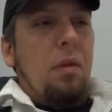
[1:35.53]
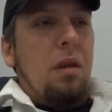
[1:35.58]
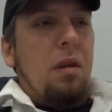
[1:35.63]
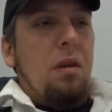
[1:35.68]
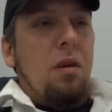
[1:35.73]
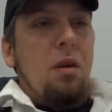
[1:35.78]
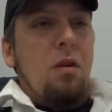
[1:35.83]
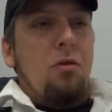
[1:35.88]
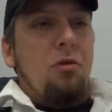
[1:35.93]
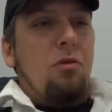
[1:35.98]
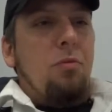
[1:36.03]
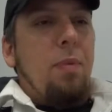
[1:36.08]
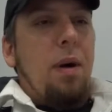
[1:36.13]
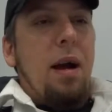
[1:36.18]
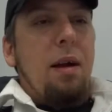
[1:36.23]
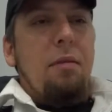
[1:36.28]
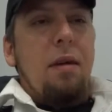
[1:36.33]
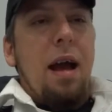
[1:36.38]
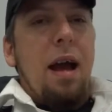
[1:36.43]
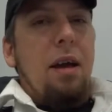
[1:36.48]
used
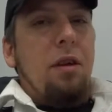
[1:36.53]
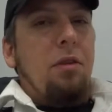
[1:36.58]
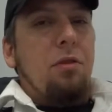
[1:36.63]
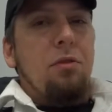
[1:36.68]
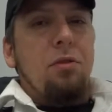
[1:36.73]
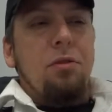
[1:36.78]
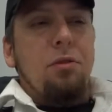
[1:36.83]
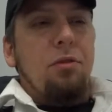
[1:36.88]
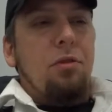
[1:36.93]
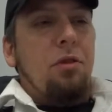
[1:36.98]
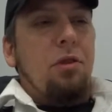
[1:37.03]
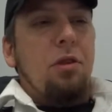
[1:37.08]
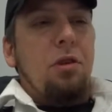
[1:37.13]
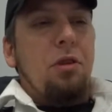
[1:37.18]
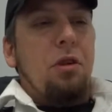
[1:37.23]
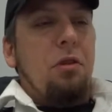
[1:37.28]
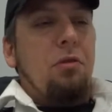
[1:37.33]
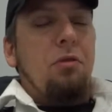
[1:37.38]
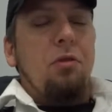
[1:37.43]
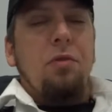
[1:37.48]
by radicals to
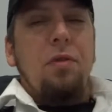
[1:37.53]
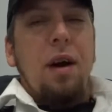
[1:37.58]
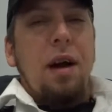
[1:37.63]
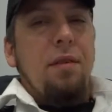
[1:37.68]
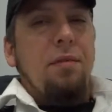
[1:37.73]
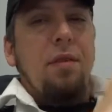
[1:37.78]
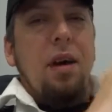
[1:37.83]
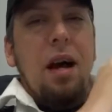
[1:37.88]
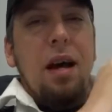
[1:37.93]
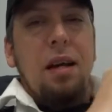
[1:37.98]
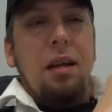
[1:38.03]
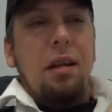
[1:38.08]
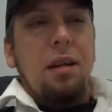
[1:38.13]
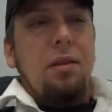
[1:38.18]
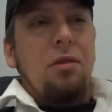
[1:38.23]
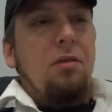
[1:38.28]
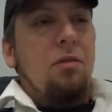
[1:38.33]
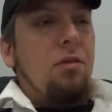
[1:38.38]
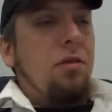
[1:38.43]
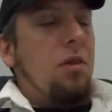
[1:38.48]
justify
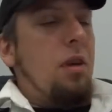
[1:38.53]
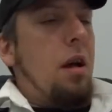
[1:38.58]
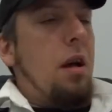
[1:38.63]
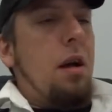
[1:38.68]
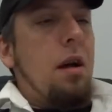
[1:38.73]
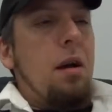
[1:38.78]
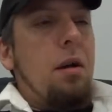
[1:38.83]
violence,